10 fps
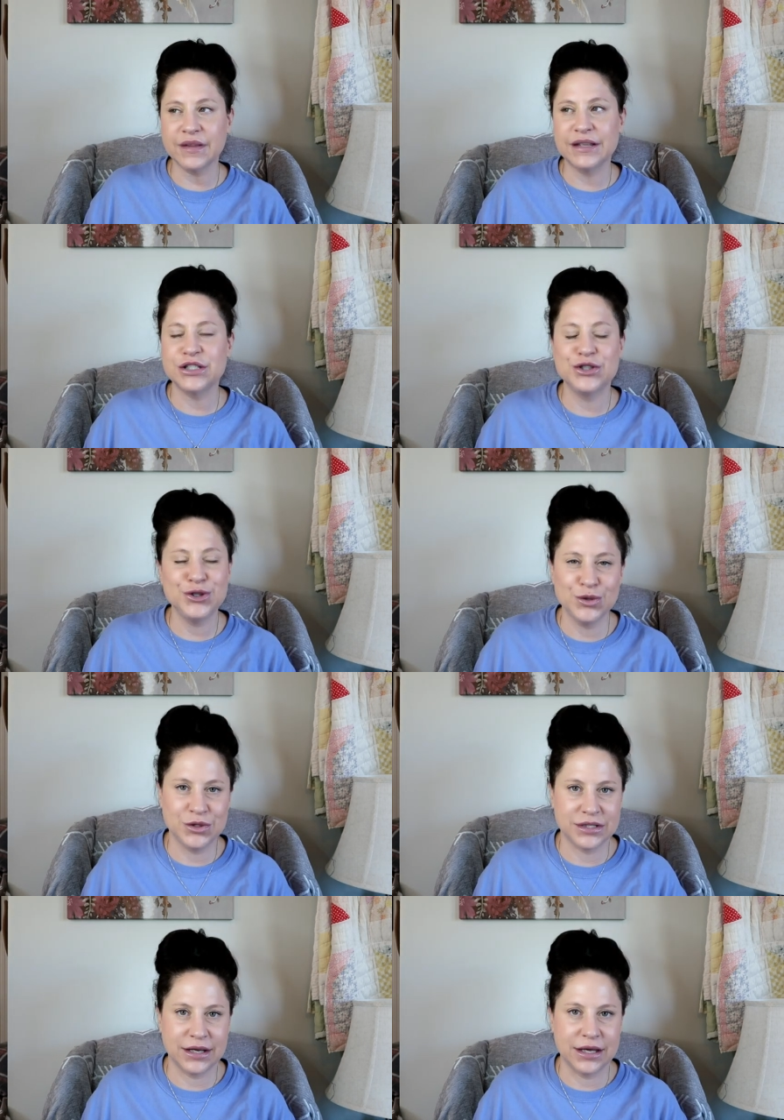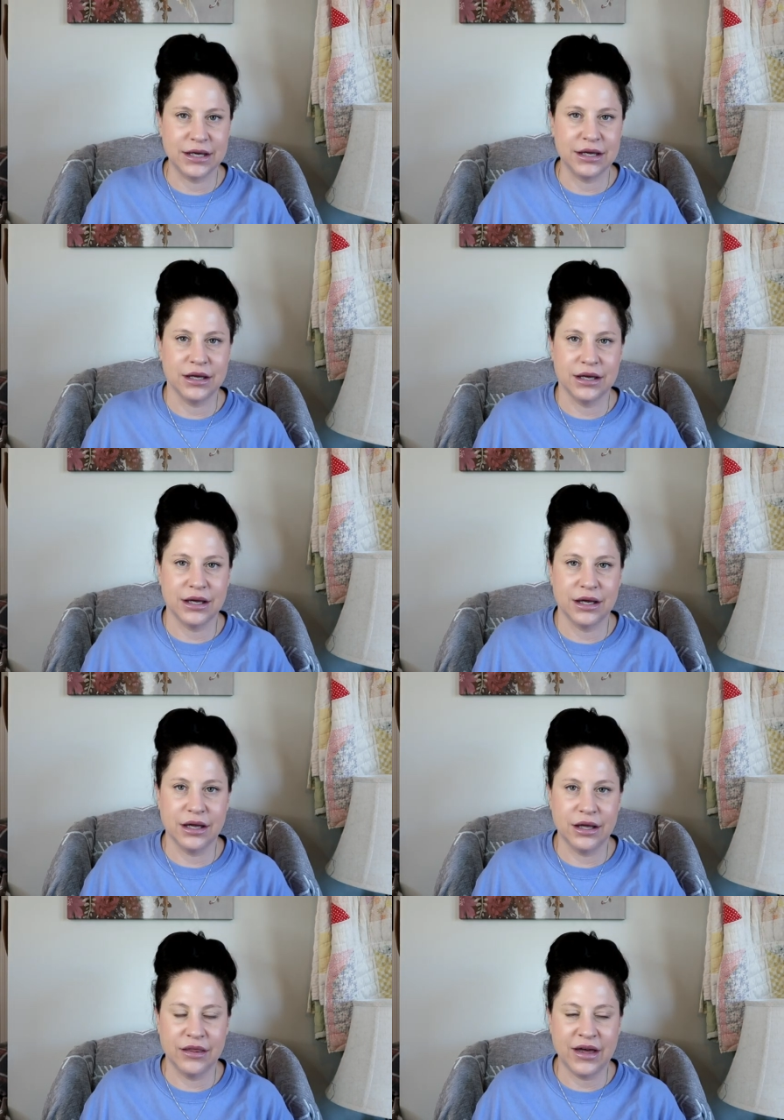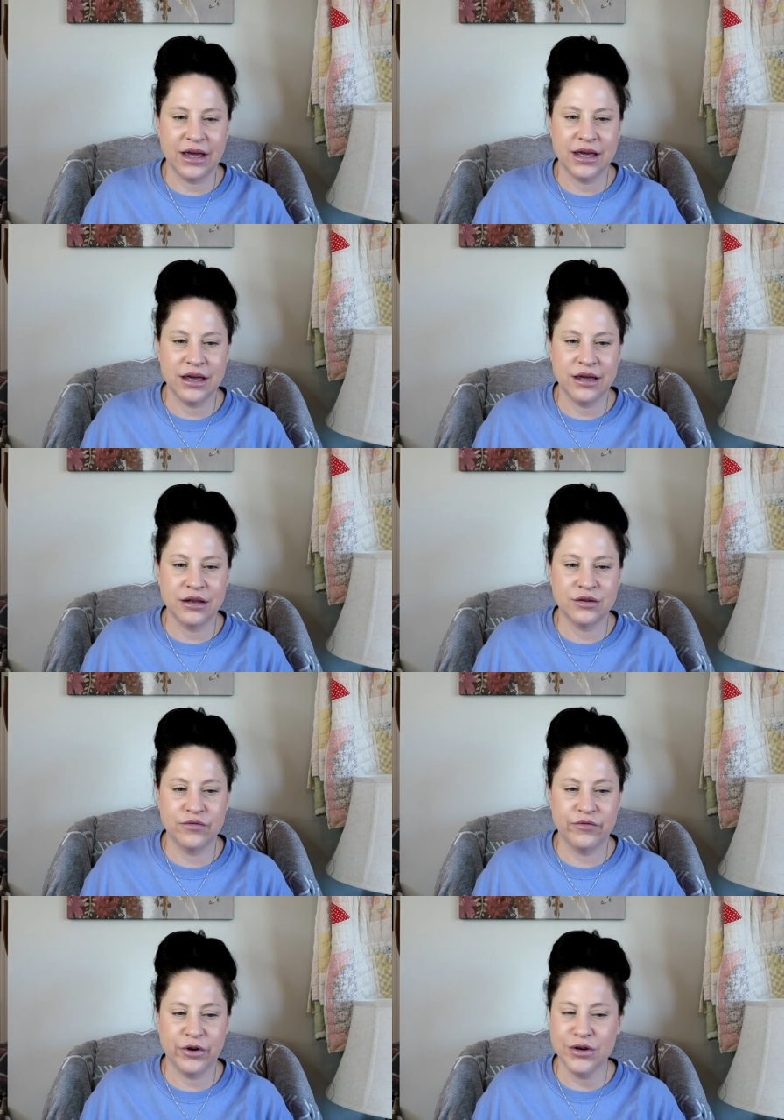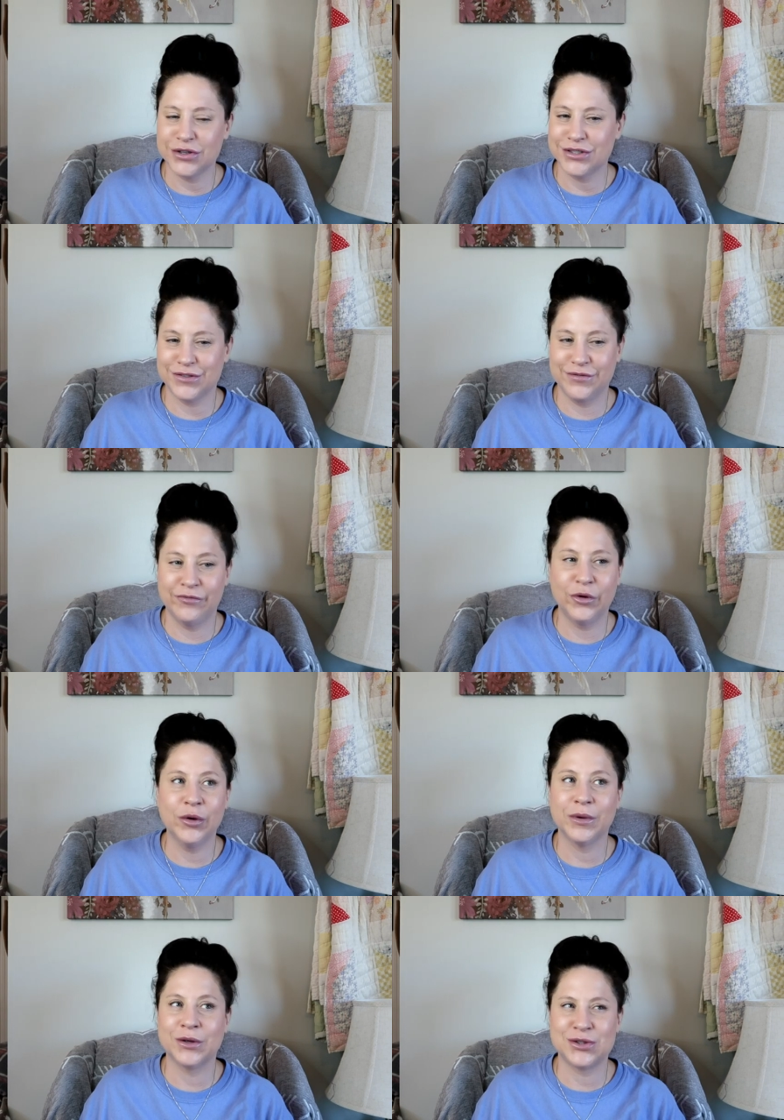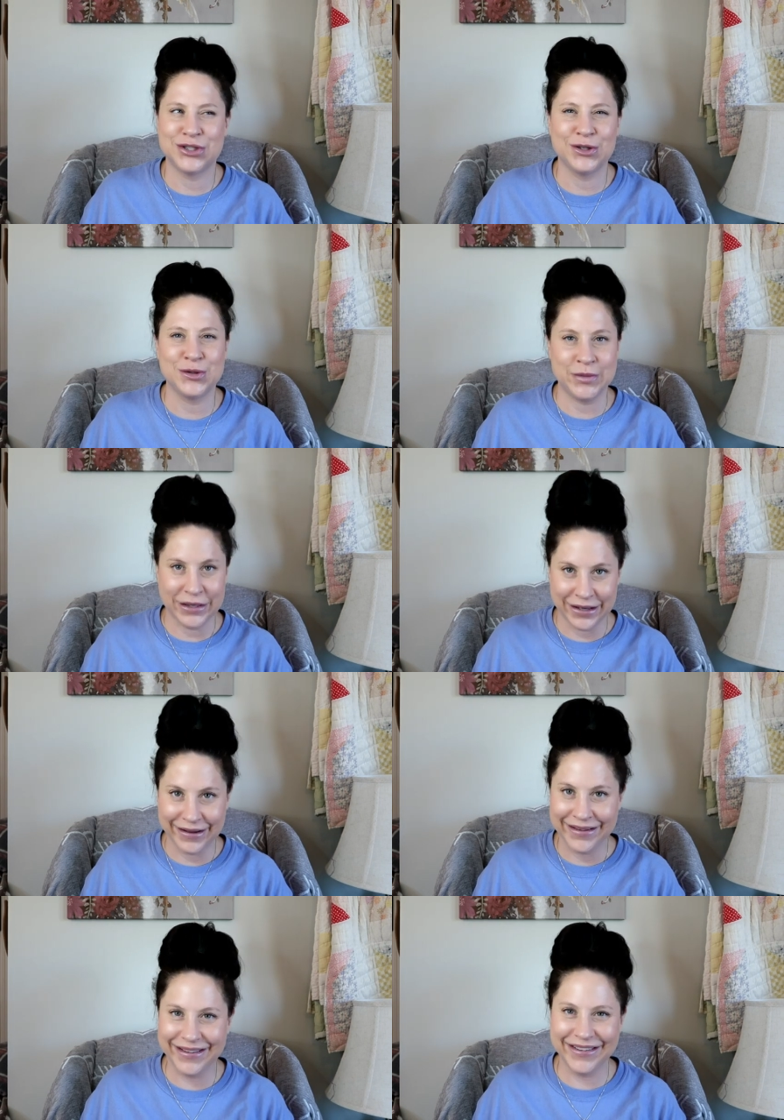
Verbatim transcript: That's huge that he, that he first and foremost chose me,